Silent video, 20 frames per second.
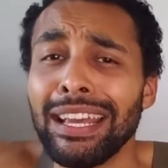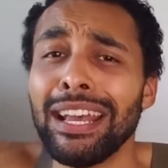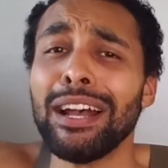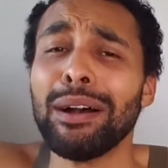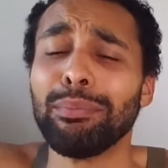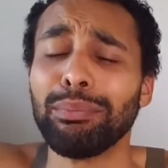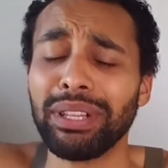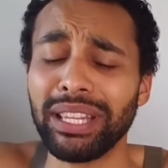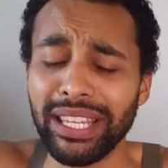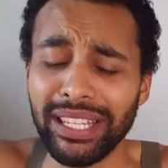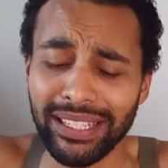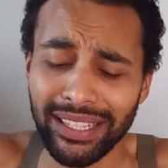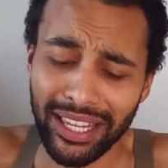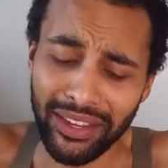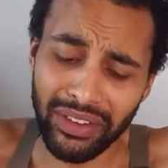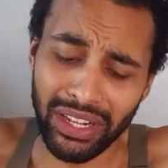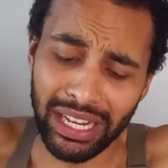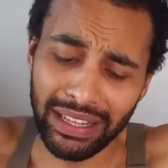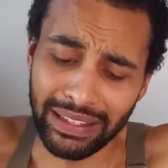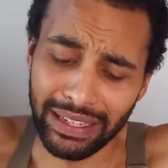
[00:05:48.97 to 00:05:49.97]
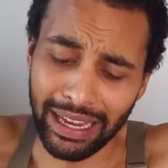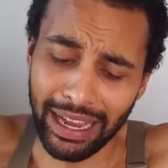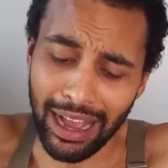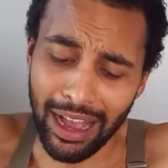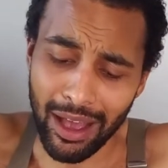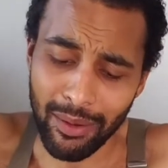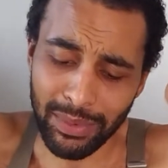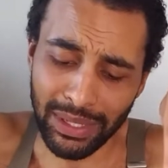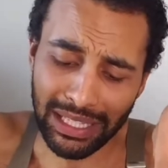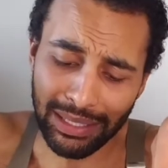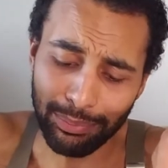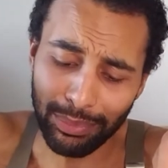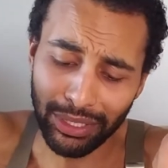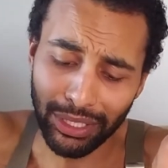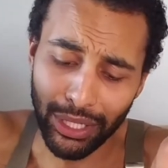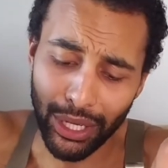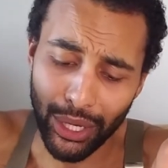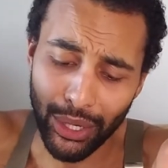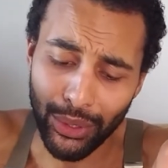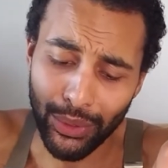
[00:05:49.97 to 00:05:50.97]
please leave it in the comments
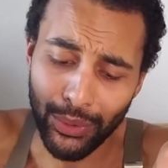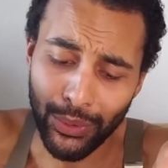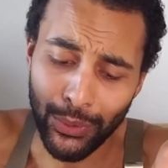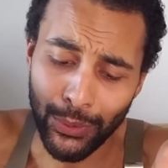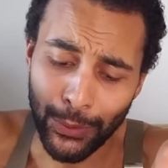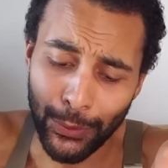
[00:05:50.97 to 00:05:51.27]
below.